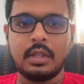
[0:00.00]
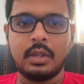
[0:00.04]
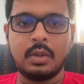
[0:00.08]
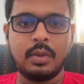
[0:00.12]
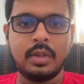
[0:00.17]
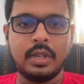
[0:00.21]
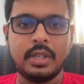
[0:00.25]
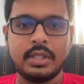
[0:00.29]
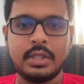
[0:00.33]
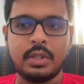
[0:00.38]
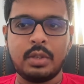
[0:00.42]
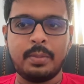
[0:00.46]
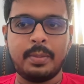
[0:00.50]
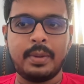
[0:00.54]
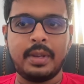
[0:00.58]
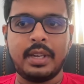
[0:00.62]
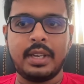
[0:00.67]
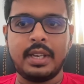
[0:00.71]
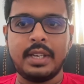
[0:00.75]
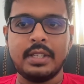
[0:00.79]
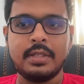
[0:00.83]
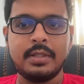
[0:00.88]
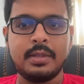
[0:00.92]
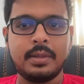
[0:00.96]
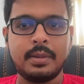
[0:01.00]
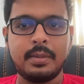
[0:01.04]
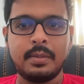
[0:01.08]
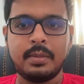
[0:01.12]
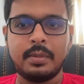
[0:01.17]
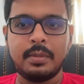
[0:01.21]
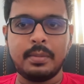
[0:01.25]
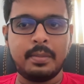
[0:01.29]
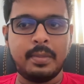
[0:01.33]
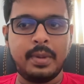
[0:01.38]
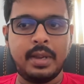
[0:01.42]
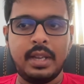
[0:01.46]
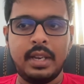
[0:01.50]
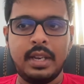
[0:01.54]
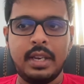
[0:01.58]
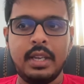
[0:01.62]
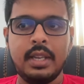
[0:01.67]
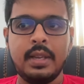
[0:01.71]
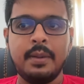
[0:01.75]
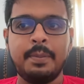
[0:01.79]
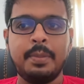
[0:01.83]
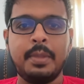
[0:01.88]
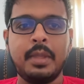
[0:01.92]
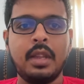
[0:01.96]
today's topic is
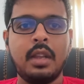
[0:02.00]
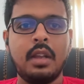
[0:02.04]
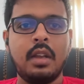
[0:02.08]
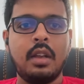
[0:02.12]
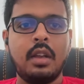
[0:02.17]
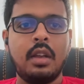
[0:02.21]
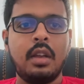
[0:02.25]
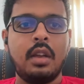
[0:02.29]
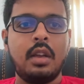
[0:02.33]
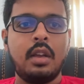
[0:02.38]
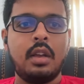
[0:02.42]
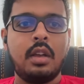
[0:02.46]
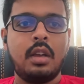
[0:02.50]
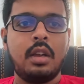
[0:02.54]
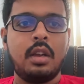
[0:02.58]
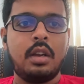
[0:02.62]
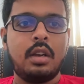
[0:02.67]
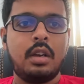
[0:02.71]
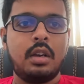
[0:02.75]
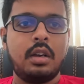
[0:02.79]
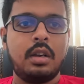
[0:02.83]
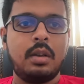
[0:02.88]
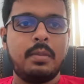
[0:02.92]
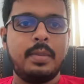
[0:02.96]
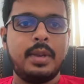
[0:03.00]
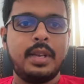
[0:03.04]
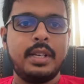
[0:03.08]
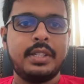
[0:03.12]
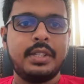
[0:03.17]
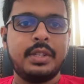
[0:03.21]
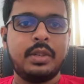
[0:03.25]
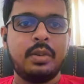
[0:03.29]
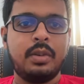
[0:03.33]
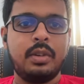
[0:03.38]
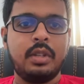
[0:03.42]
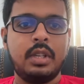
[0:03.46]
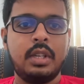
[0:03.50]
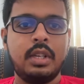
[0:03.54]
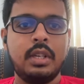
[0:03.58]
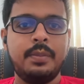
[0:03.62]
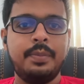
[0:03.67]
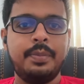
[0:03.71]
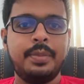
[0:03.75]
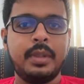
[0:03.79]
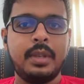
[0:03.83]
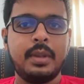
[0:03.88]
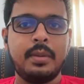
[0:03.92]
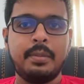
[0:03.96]
mainly based on the
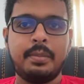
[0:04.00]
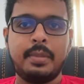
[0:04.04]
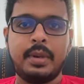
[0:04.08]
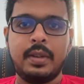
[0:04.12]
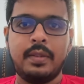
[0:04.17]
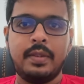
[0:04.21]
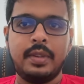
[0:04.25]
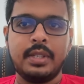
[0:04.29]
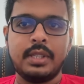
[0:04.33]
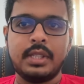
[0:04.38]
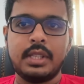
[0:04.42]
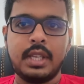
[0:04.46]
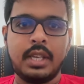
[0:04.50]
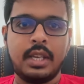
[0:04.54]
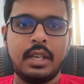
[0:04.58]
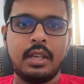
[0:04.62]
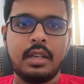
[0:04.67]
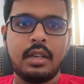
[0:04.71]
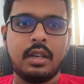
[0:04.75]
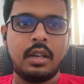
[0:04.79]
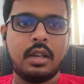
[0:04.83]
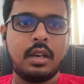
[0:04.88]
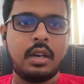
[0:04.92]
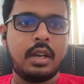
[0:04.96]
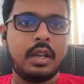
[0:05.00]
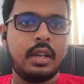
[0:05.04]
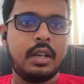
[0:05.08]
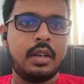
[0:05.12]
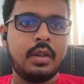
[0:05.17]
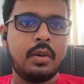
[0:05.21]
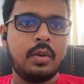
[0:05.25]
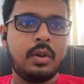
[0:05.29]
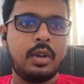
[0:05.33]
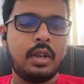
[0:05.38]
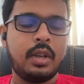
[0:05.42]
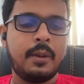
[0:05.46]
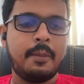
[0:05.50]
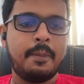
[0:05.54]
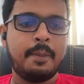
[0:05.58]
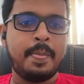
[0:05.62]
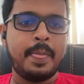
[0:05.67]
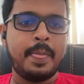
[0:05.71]
previous thing, right? Okay.